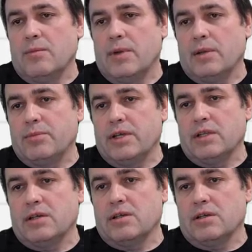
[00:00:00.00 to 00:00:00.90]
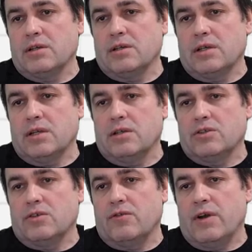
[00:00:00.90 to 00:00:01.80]
my planner
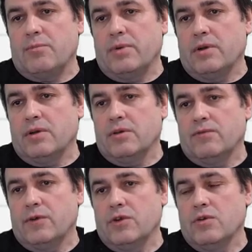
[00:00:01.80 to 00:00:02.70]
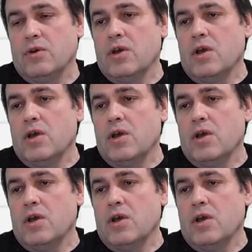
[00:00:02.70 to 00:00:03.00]
cannot show up for you